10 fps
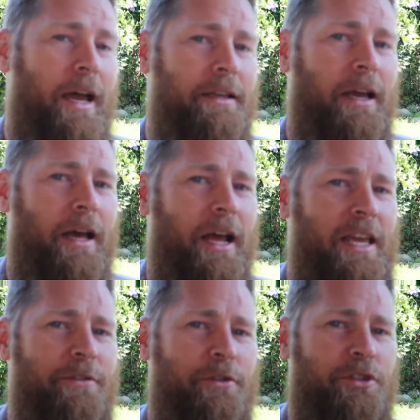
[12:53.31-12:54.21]
I and I
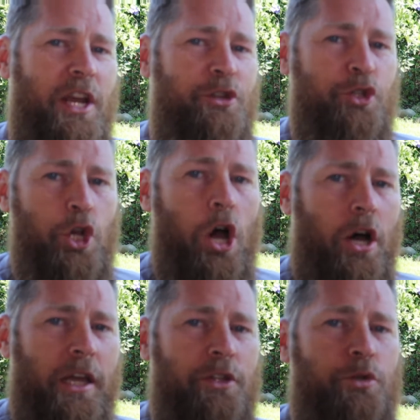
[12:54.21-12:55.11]
even change
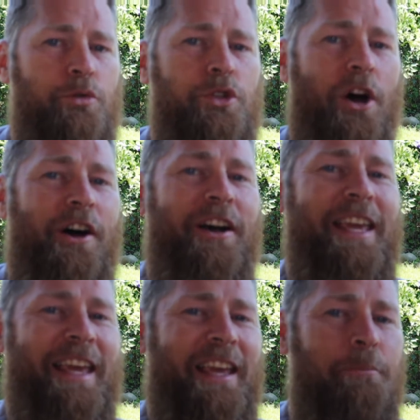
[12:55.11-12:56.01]
dog into
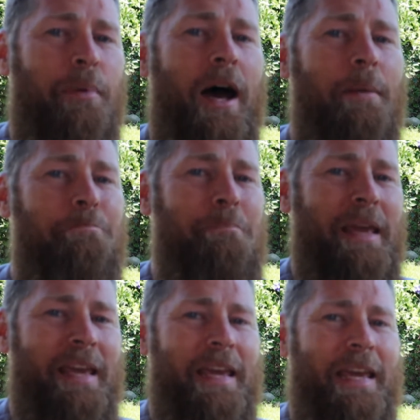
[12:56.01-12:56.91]
doggy,
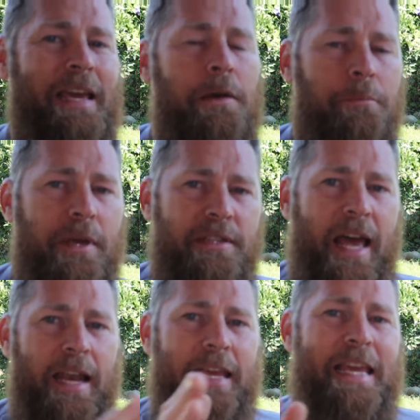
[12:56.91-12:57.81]
puppy, because
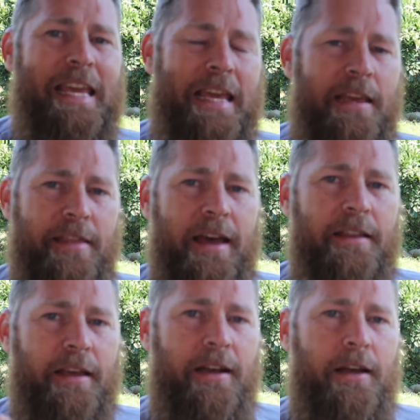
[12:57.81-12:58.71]
that e
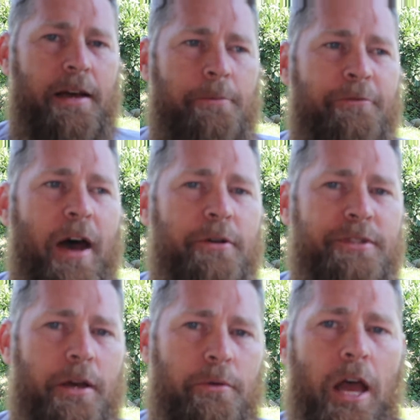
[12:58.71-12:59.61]
that that um, vowel
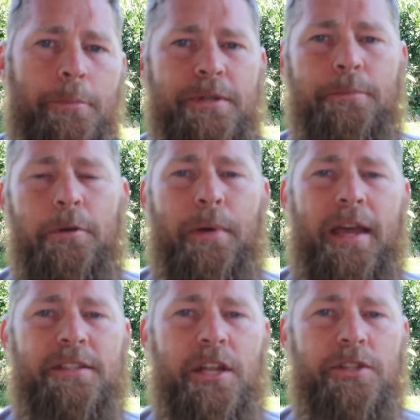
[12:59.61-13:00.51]
sound helps them to
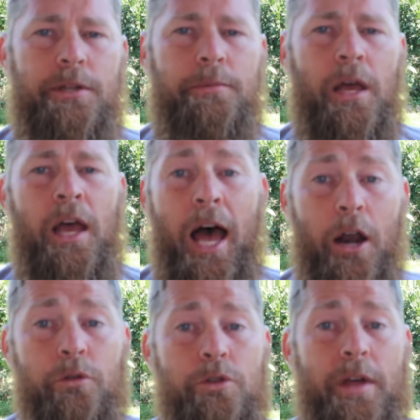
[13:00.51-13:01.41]
pay attention.
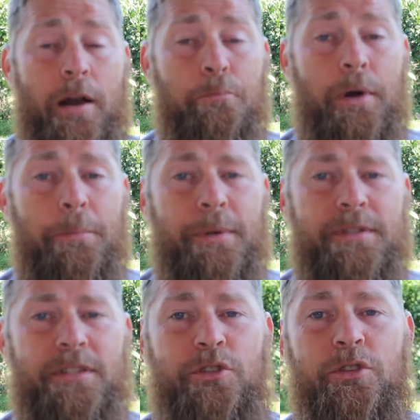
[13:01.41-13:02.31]
I don't do that on
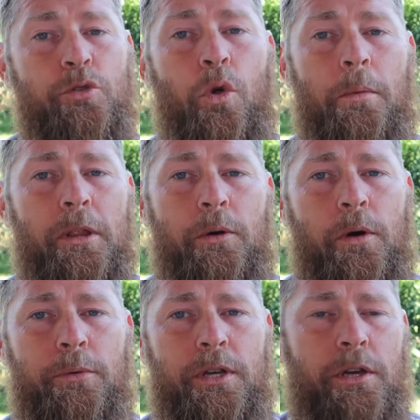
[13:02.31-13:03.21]
purpose. That's just normally
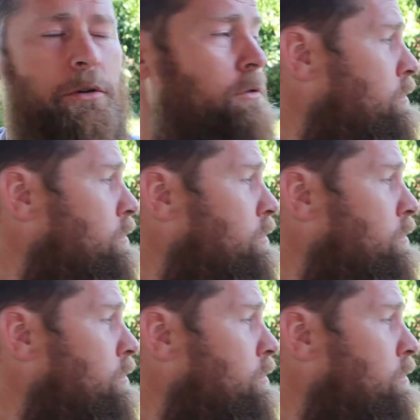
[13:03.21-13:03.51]
what we do.